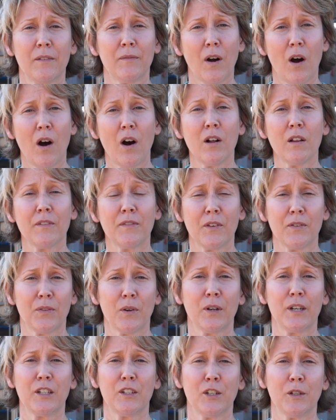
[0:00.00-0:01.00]
of all of the
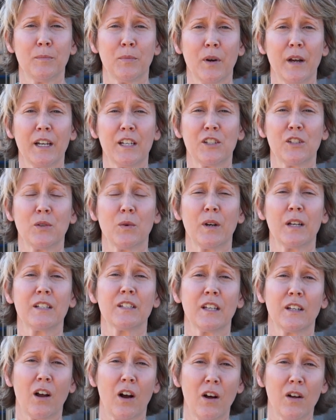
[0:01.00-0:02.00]
32 braze
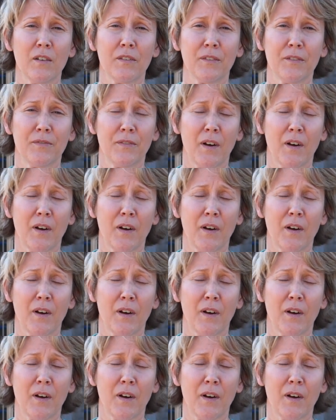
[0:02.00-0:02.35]
joints and all of the